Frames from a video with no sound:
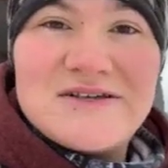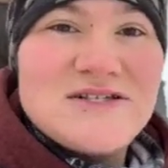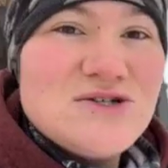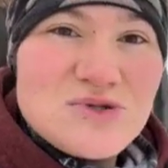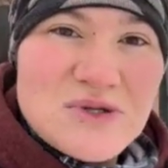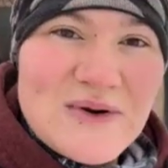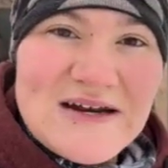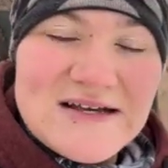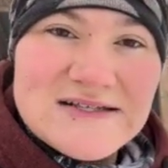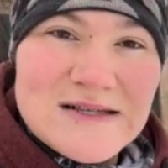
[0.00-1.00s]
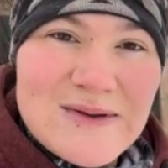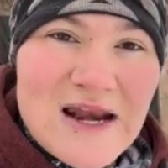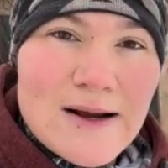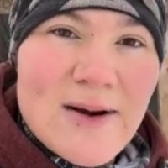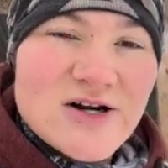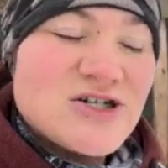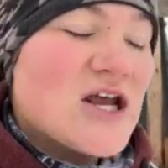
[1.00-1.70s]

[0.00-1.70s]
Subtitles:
That's usually what it is in the beginning of March.